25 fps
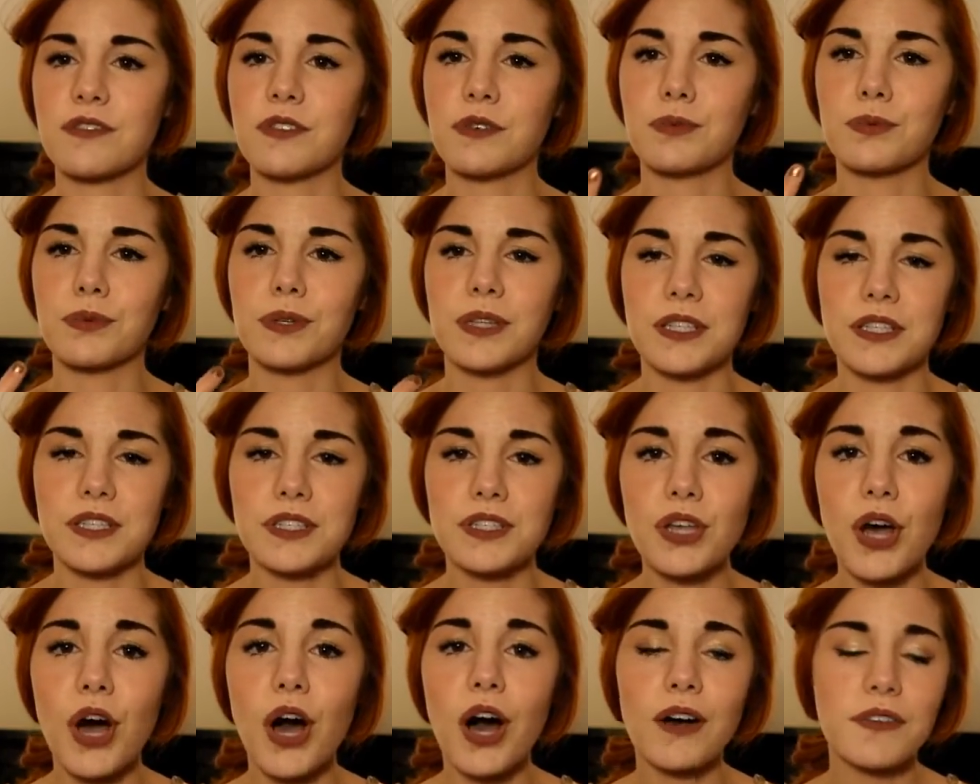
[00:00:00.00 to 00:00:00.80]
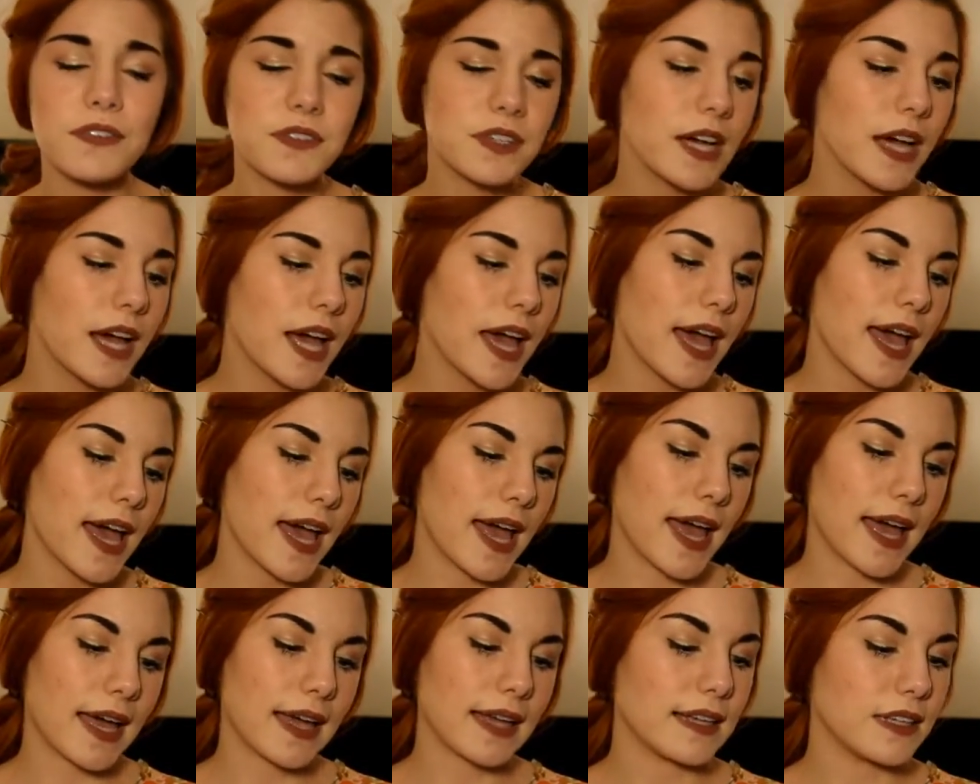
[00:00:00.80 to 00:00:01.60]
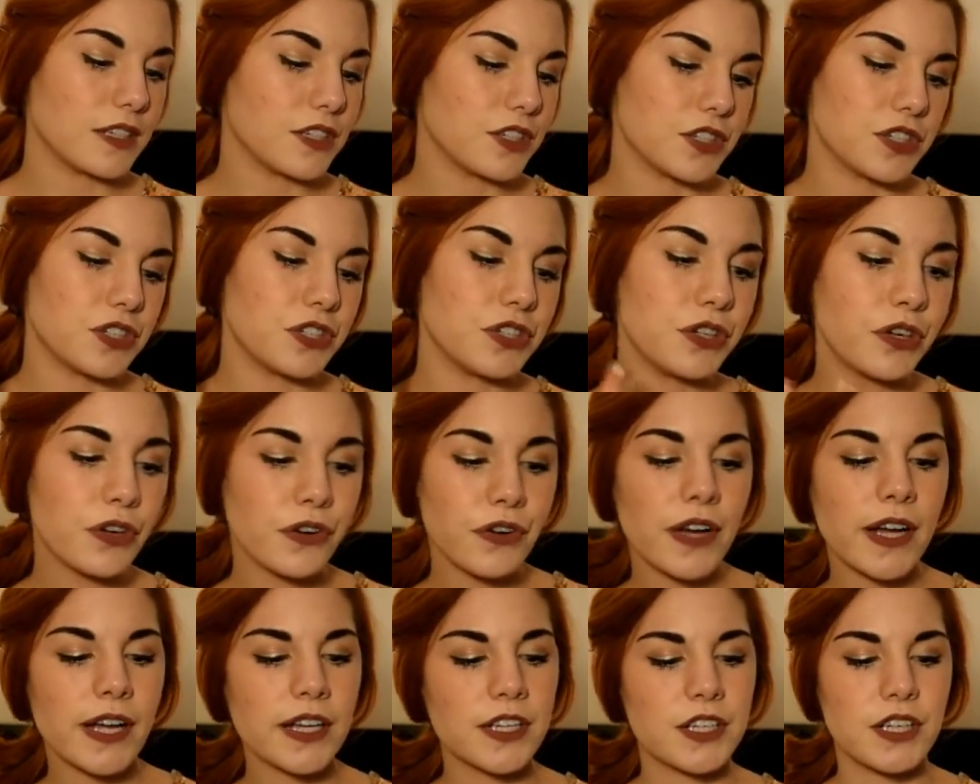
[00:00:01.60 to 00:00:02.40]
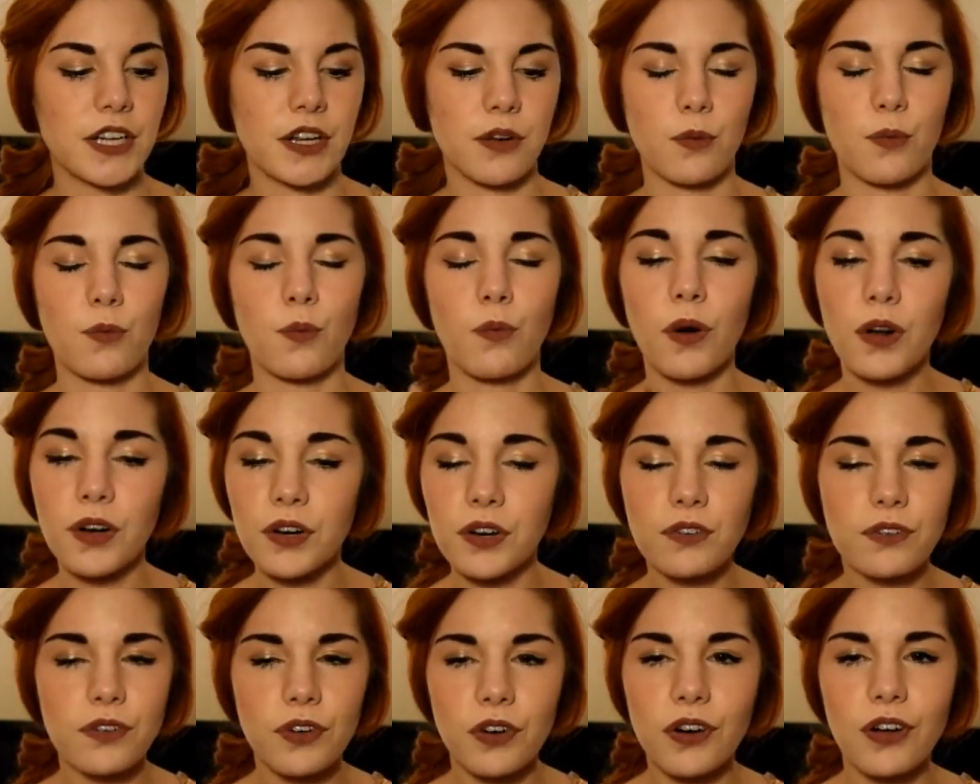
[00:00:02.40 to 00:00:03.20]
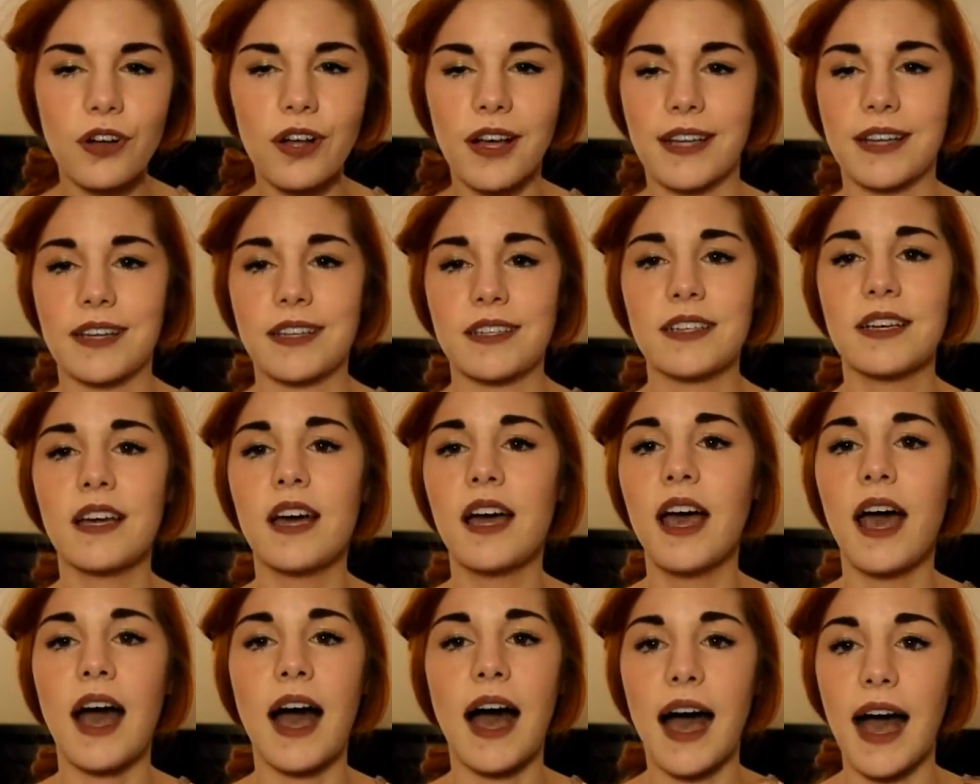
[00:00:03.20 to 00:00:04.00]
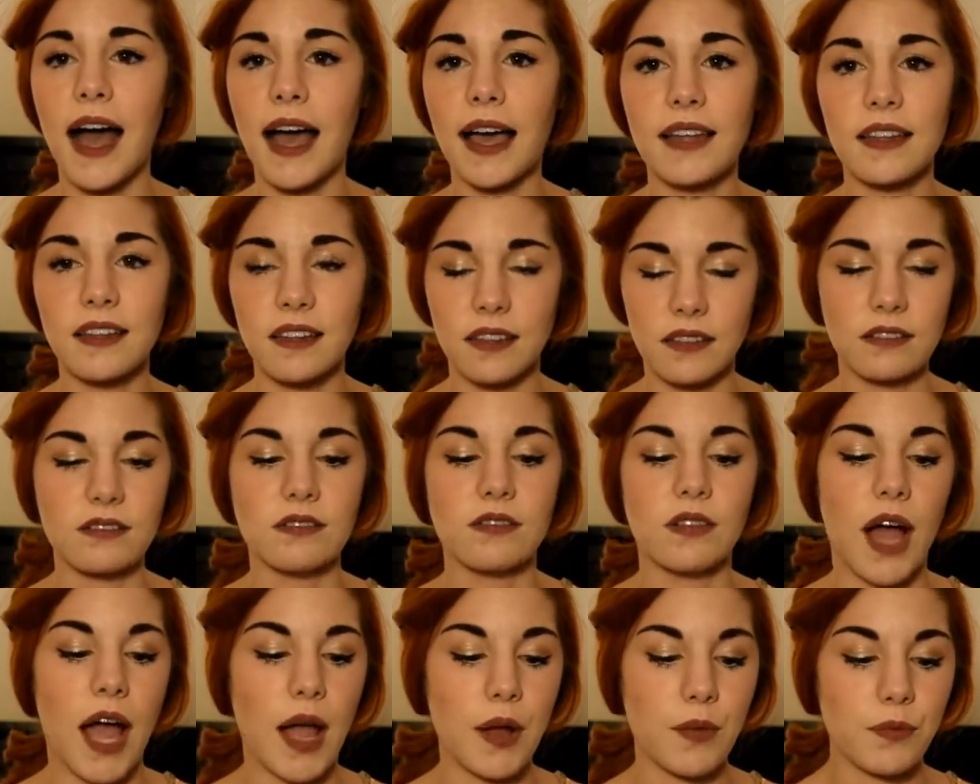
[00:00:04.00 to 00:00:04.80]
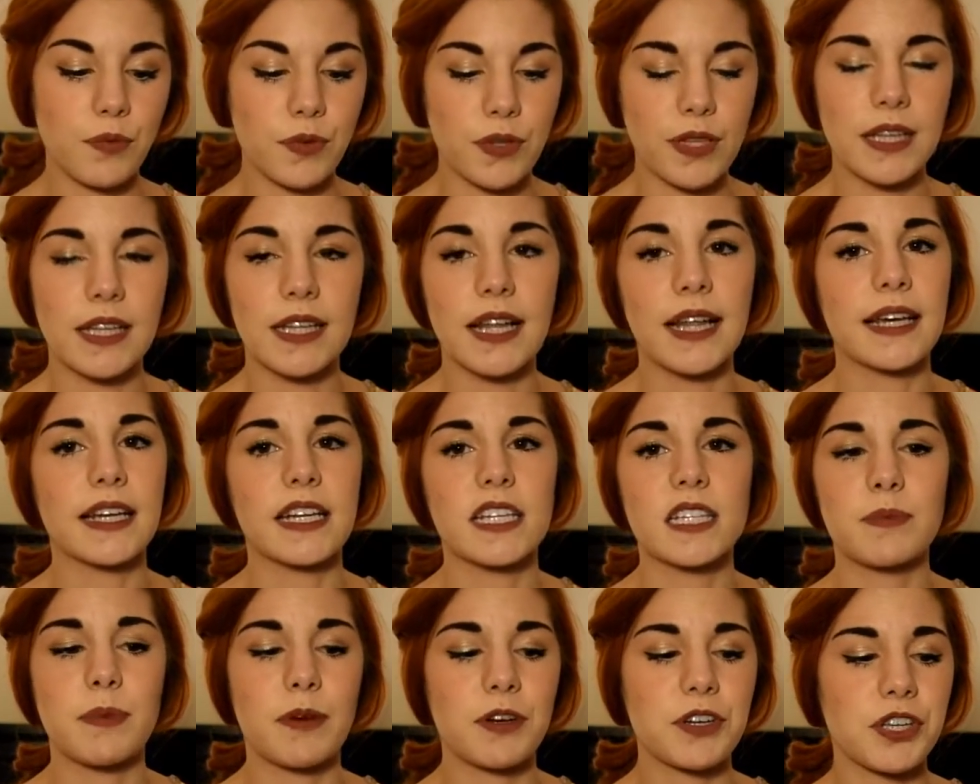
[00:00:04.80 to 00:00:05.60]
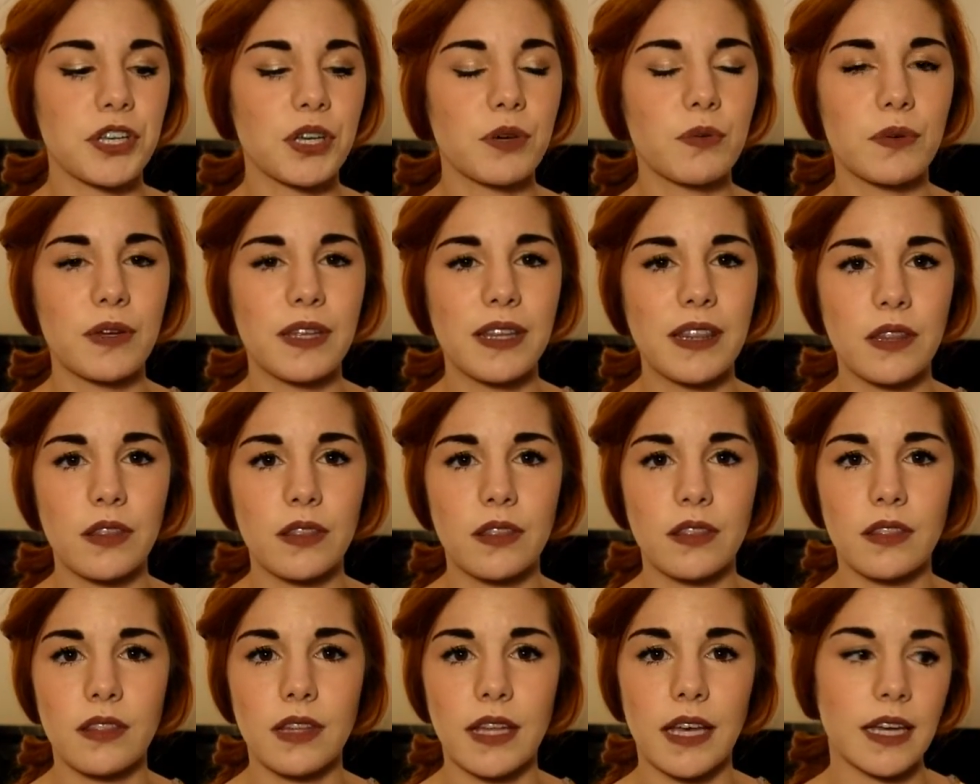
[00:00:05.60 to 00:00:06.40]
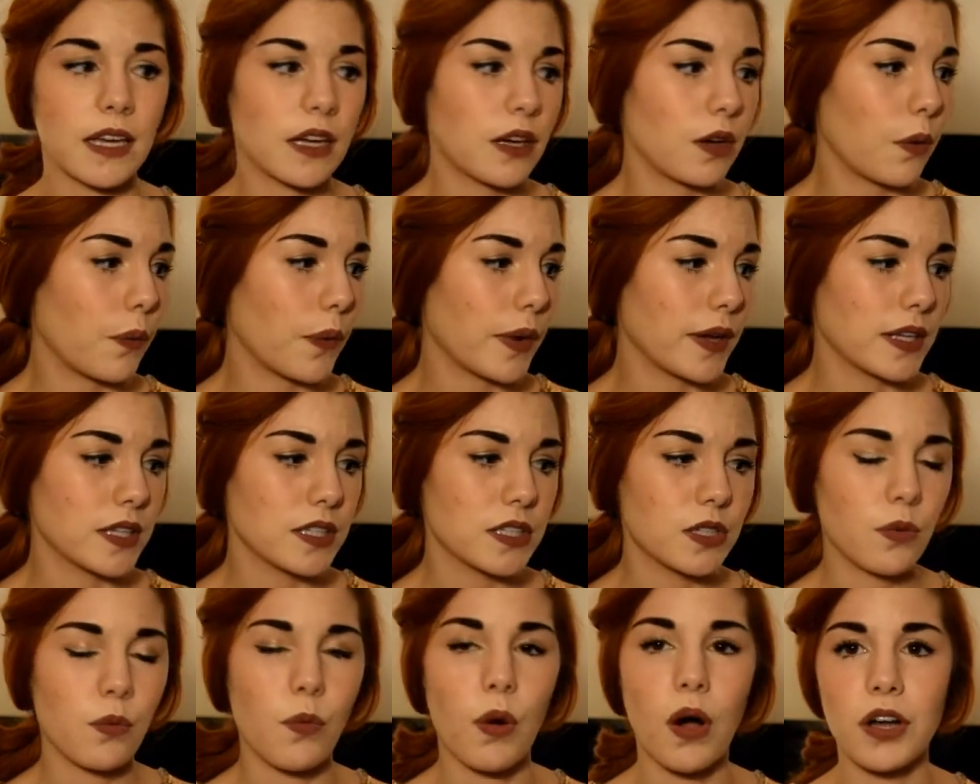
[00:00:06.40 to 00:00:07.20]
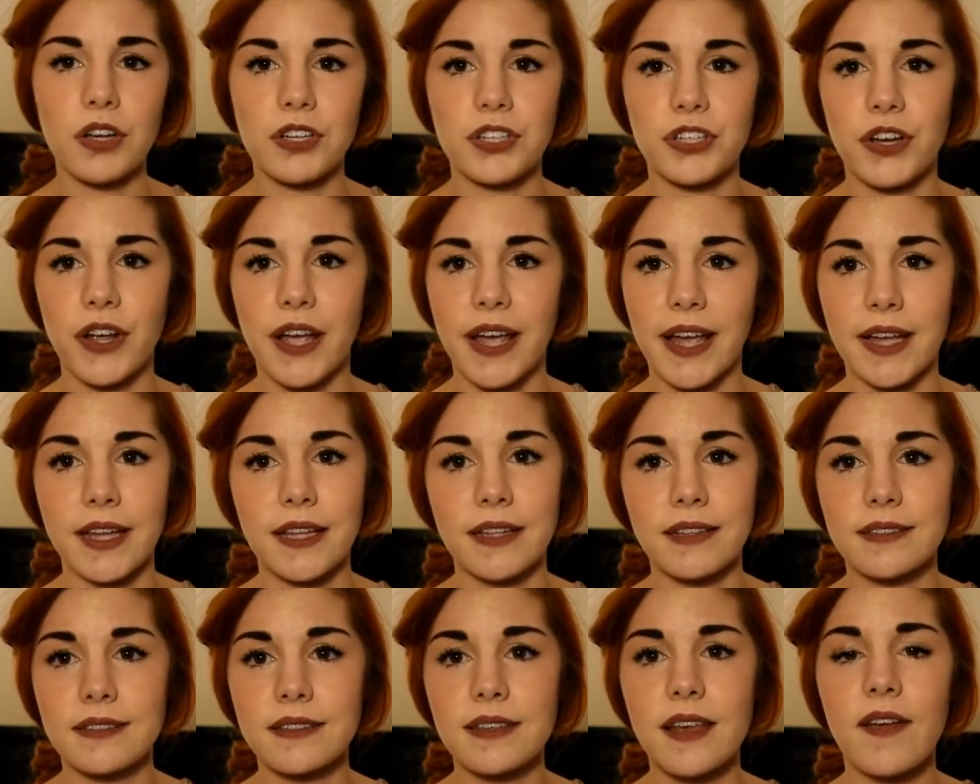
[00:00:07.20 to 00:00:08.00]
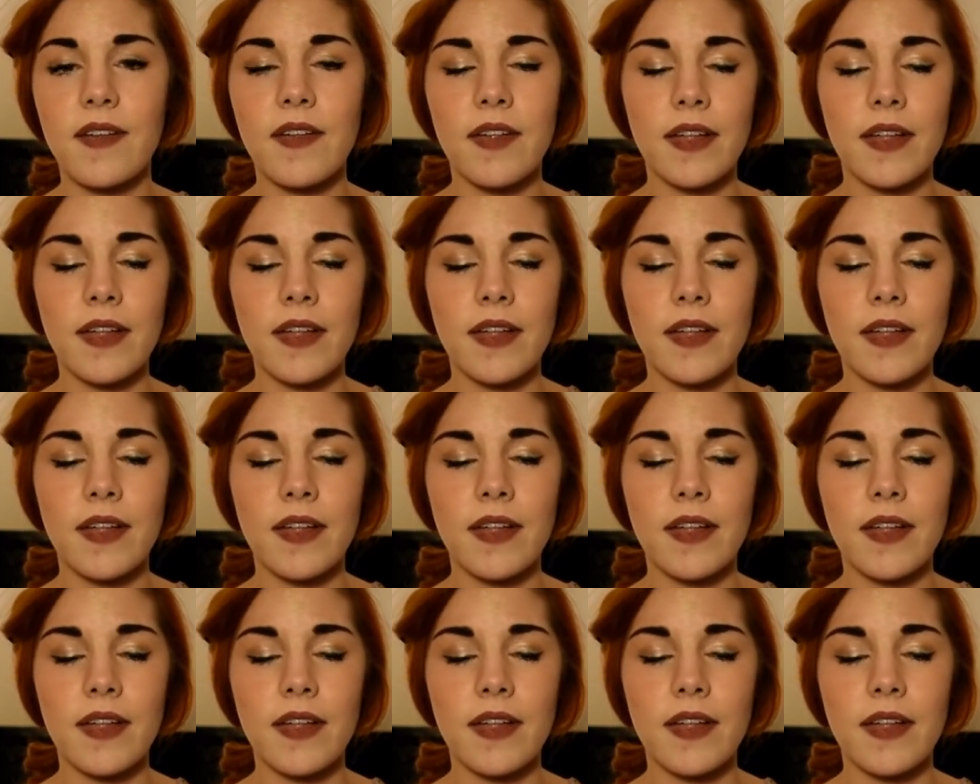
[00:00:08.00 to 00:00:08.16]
feel really soft and just nourished and wonderful, and I really like it, especially in like going to wash your hands